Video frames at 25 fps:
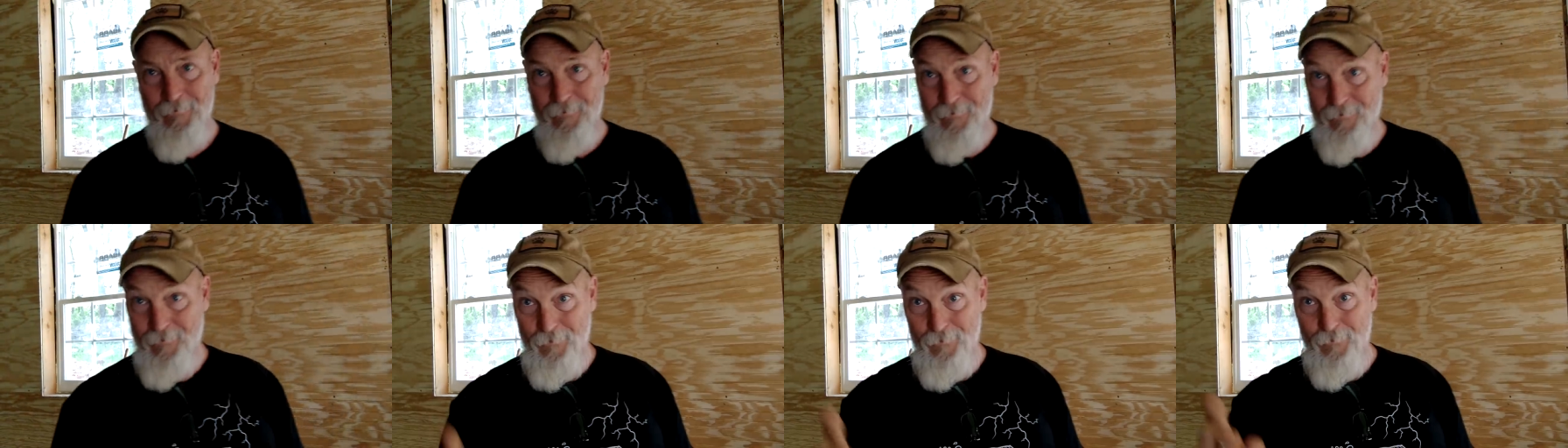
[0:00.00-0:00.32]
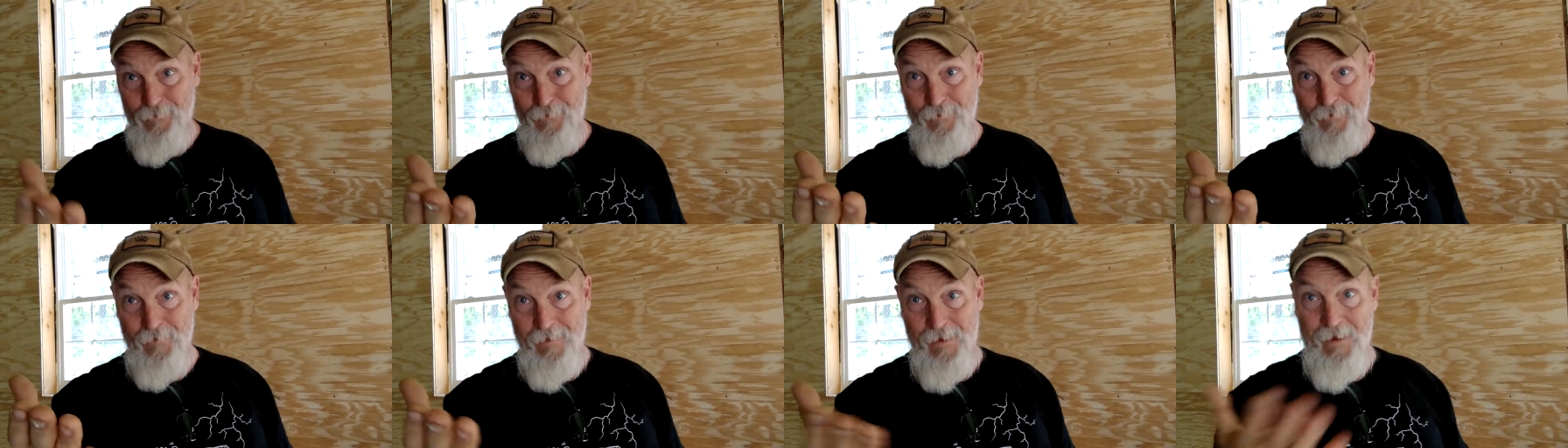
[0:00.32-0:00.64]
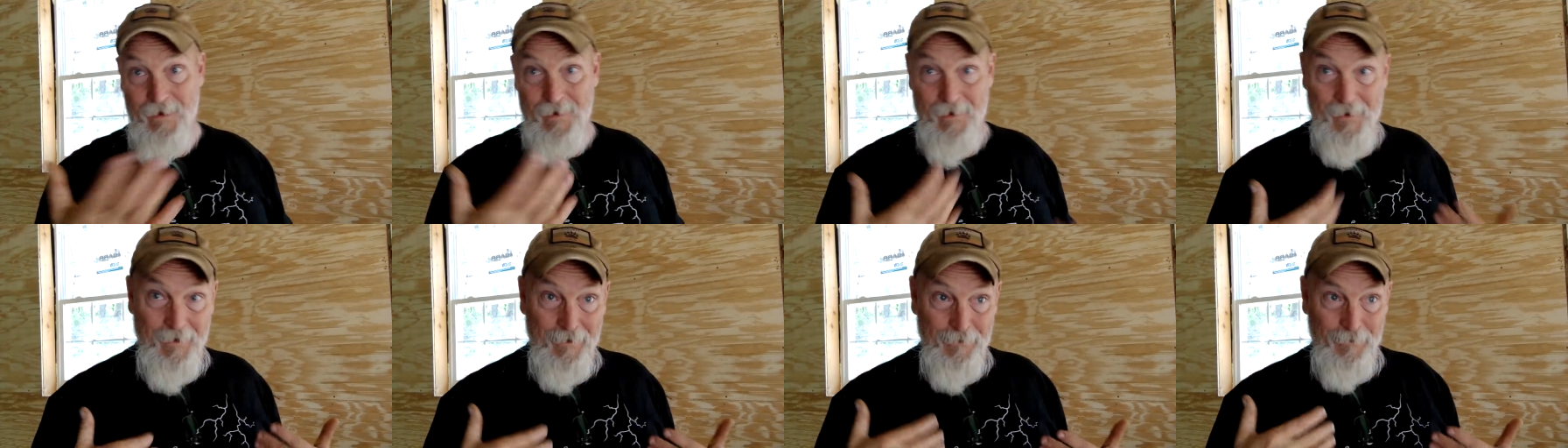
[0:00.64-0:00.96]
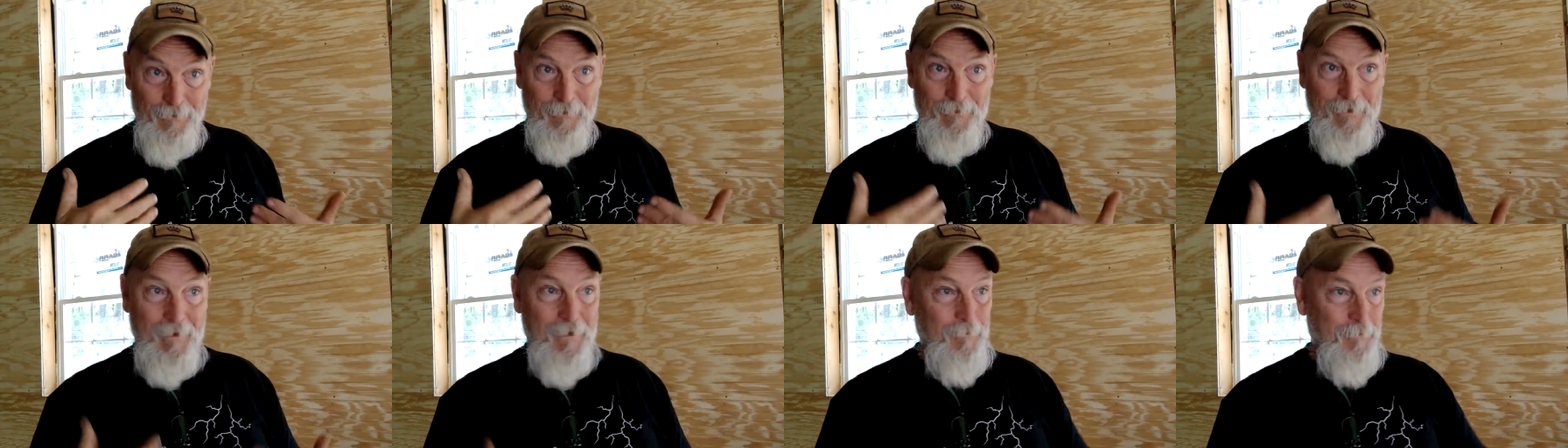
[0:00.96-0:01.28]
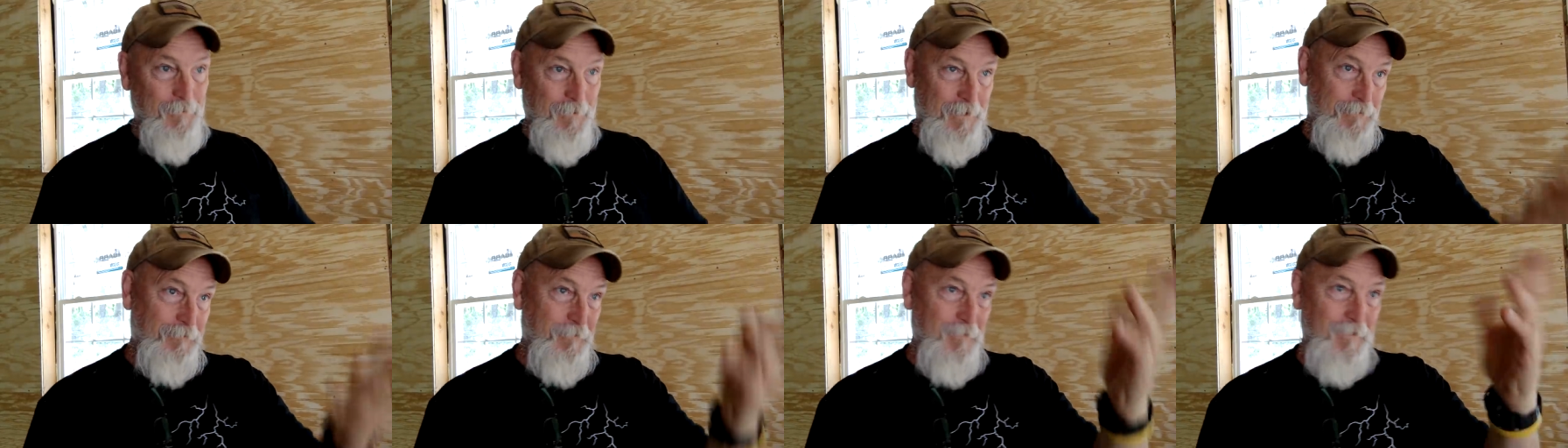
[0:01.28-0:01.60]
Do you do that? I do that.
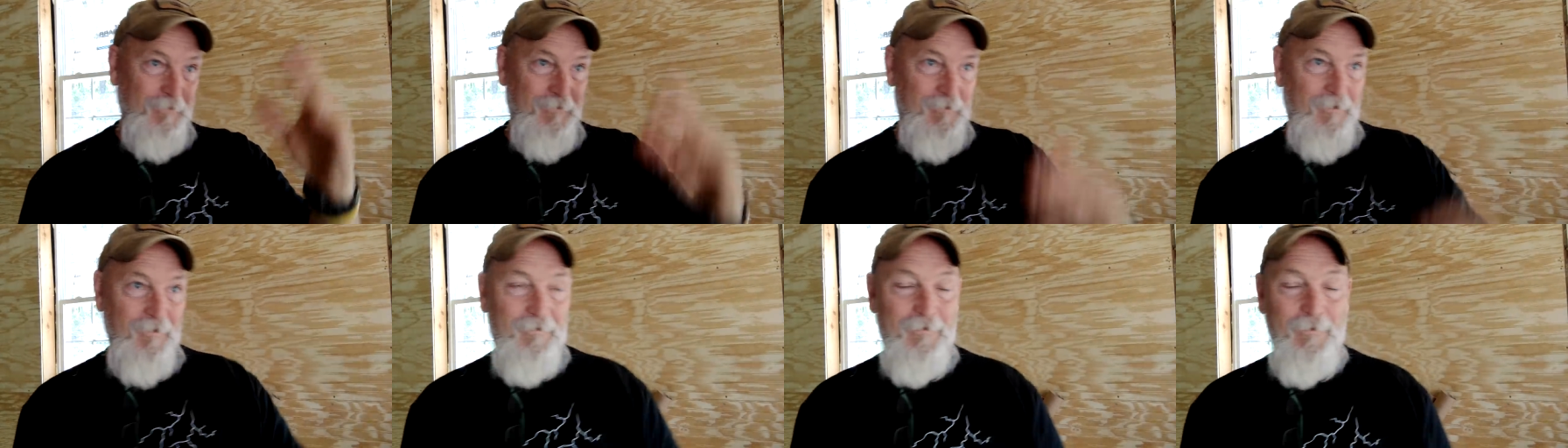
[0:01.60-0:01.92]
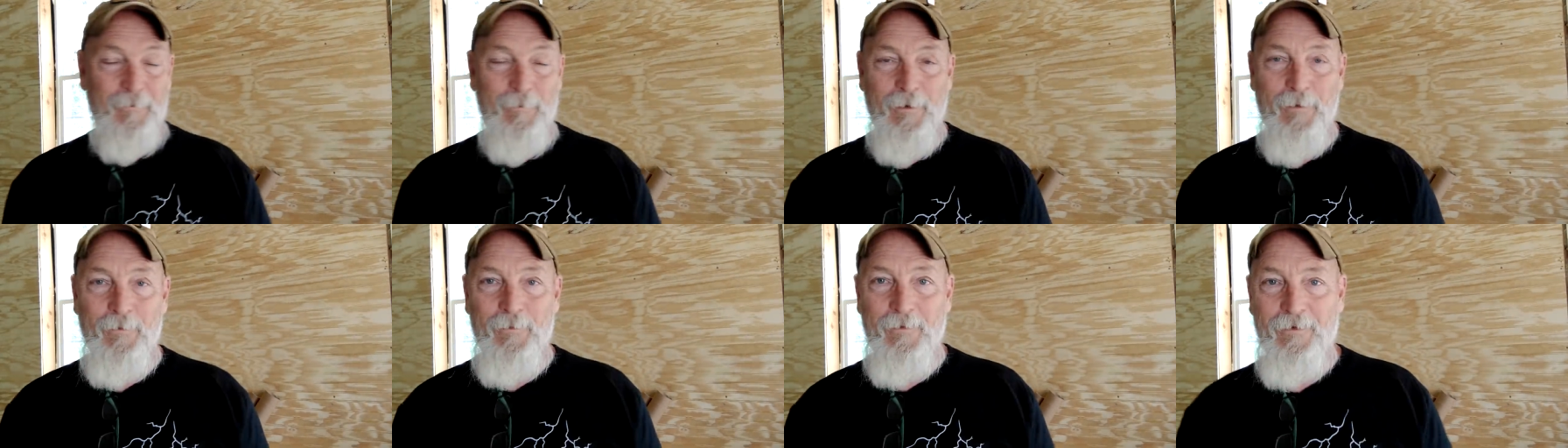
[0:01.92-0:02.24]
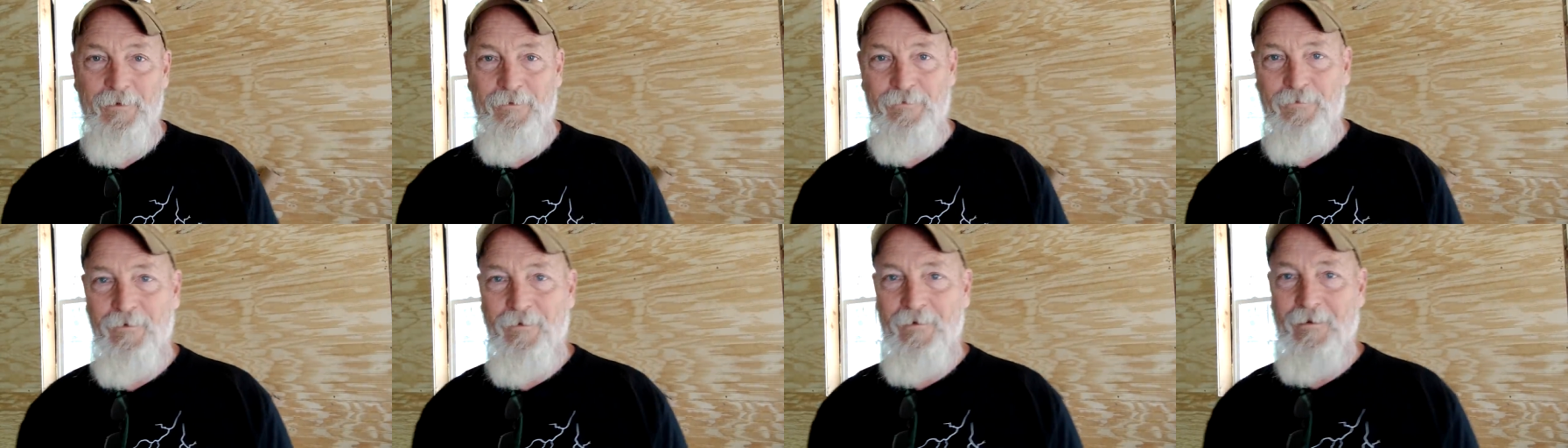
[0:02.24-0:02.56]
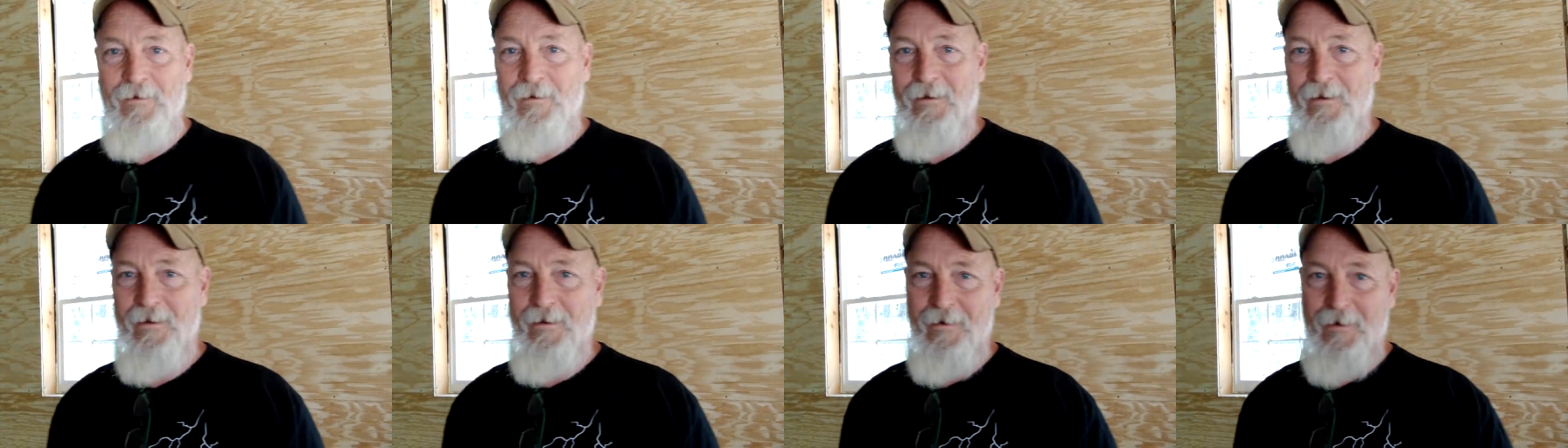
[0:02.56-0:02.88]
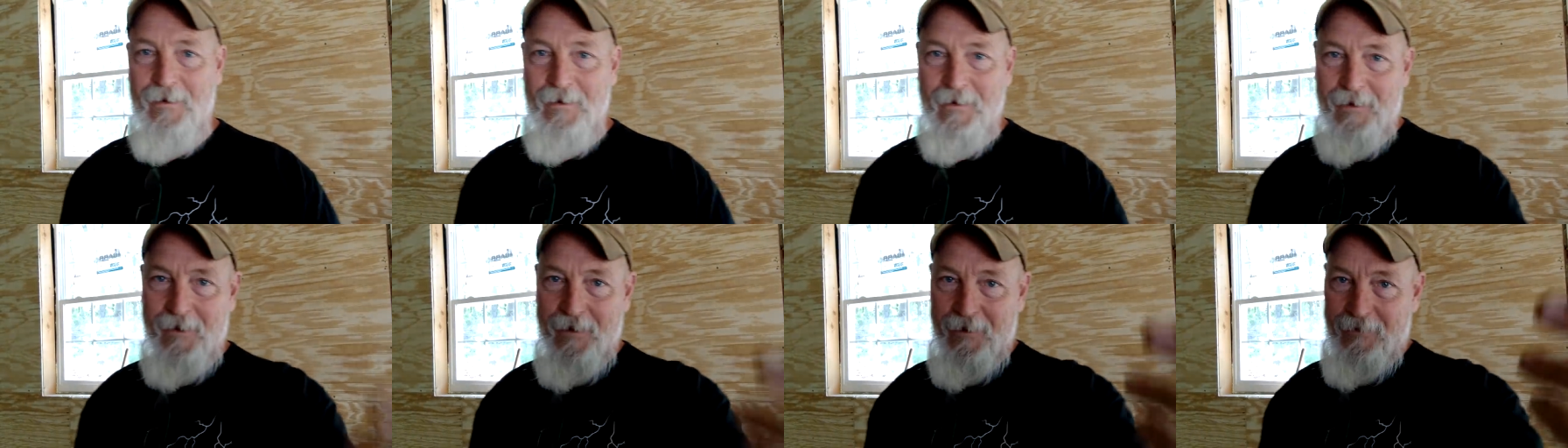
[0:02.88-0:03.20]
Whenever I see somebody wearing a shirt I like, I,
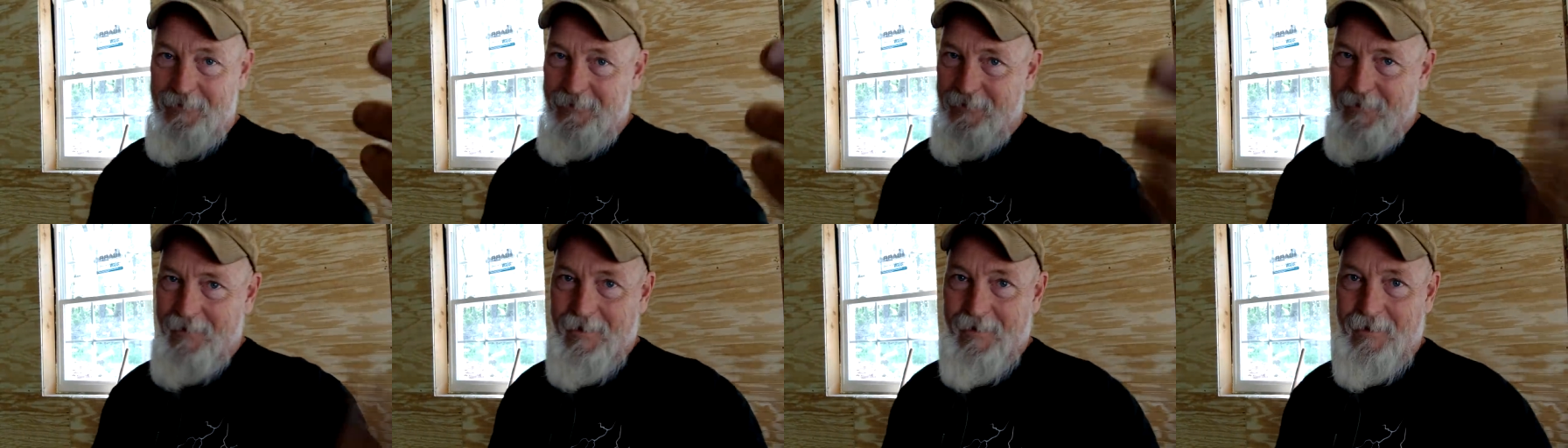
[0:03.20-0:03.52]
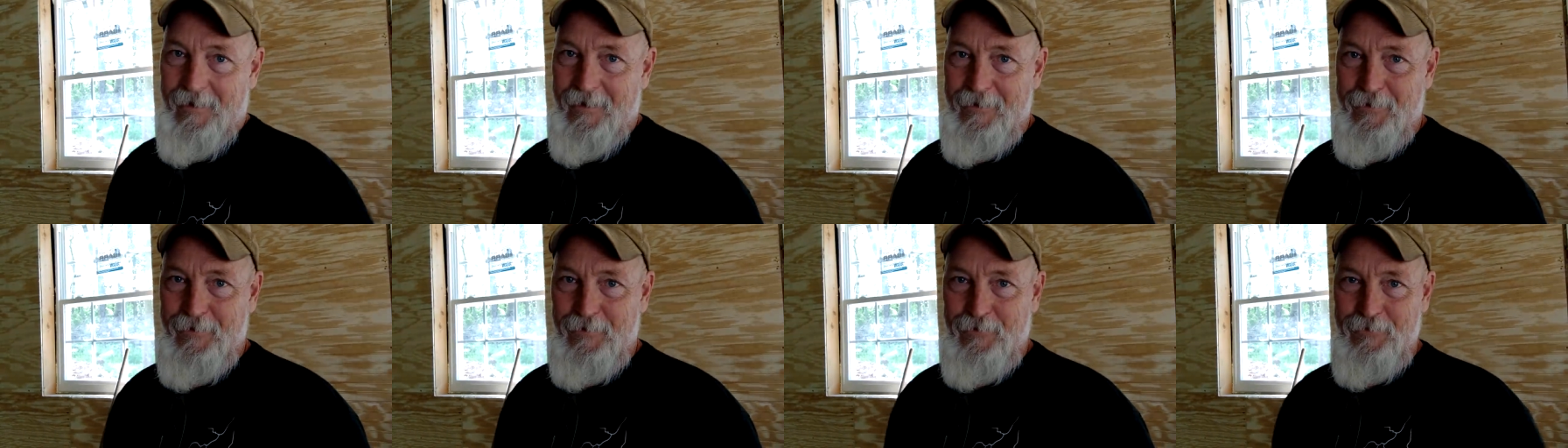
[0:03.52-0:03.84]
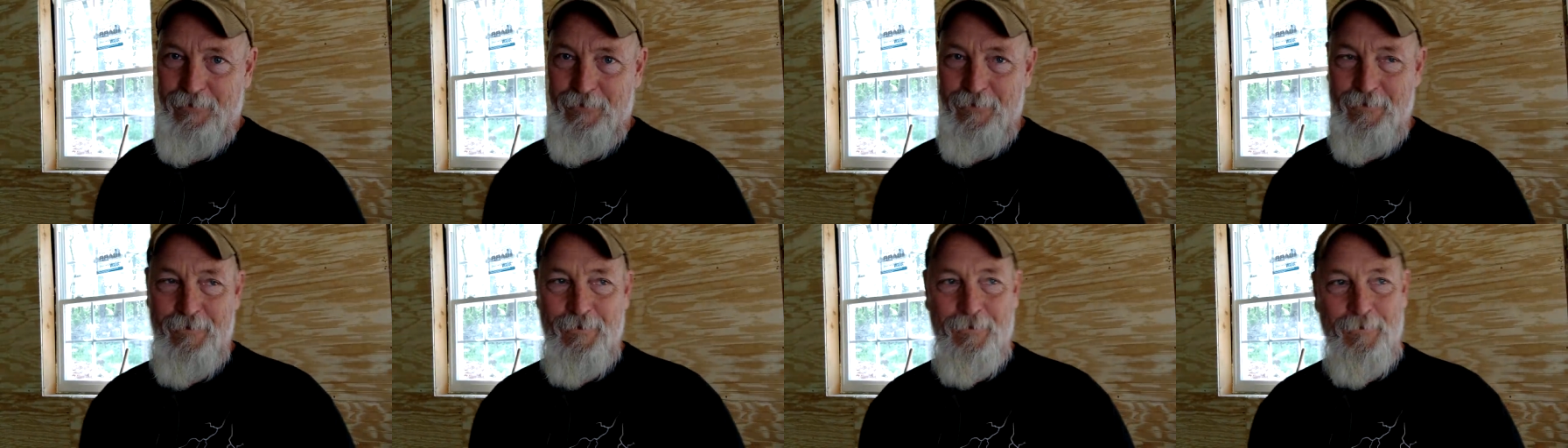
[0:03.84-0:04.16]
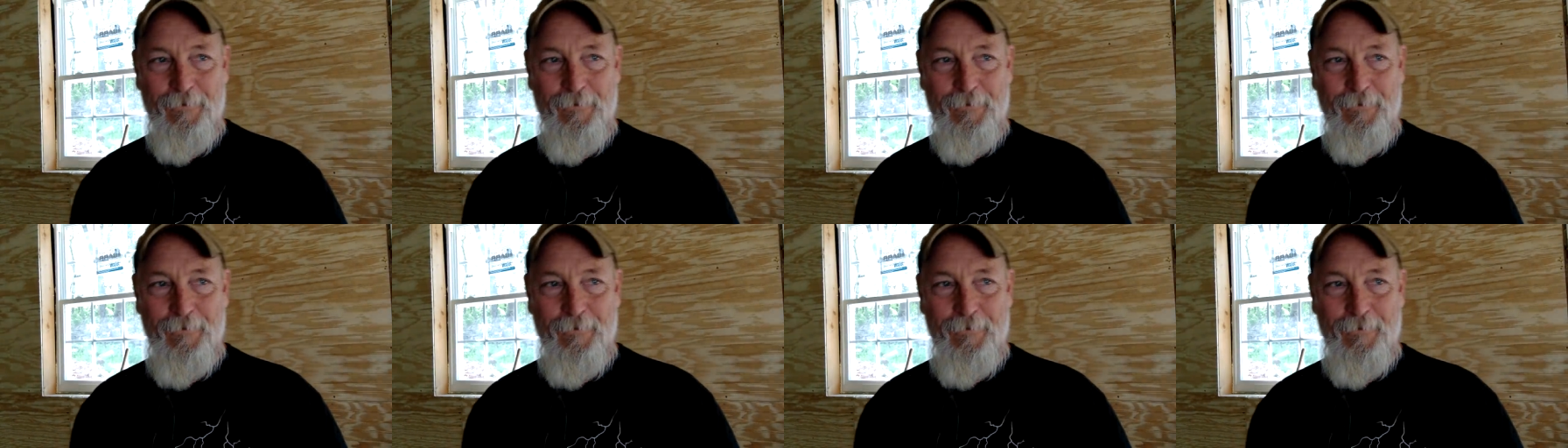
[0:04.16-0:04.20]
I say, I like your shirt,